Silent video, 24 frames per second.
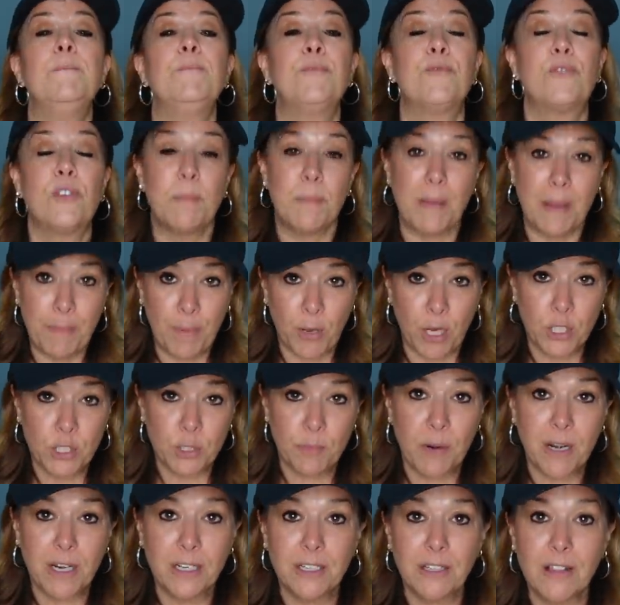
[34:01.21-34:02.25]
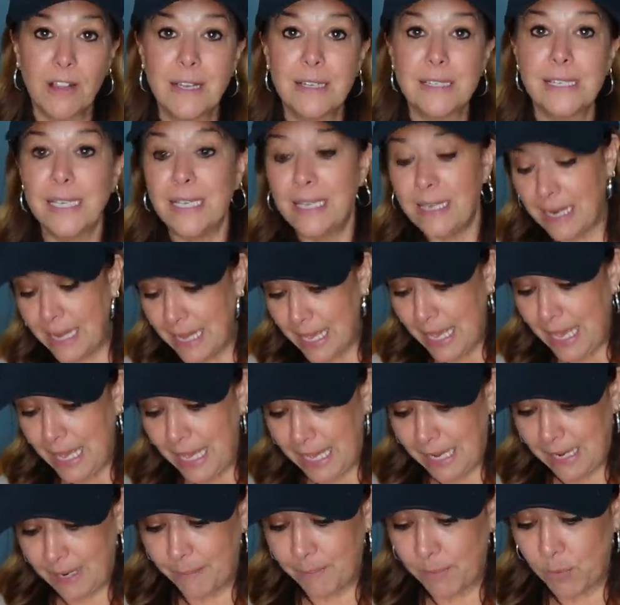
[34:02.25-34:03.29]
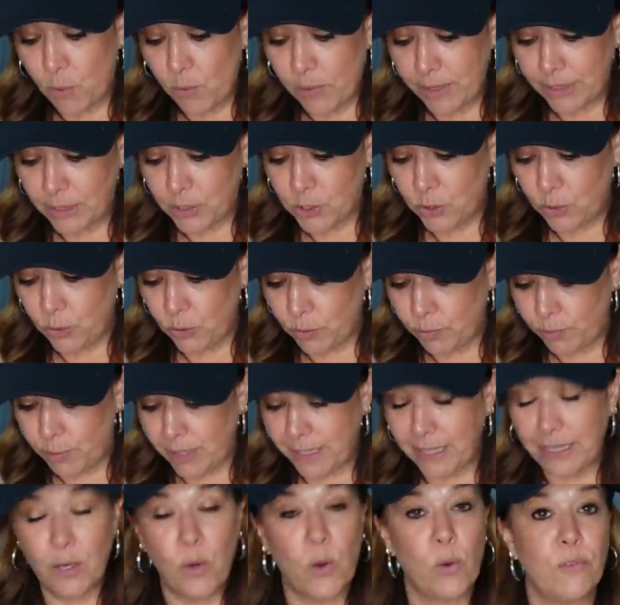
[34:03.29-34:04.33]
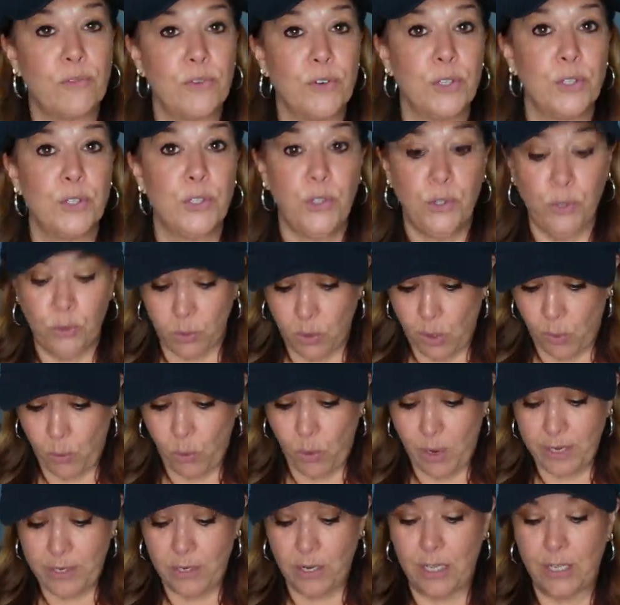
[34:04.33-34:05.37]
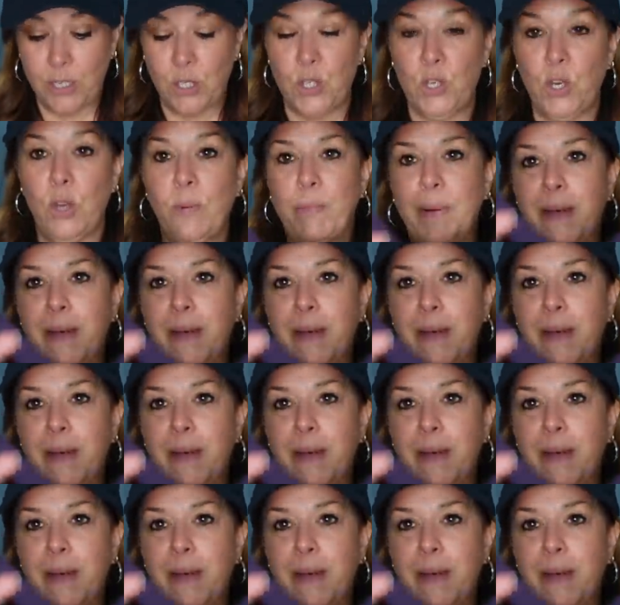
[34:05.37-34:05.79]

from my Poshmark closet, and I'm going to bring it over to a Whatnot show.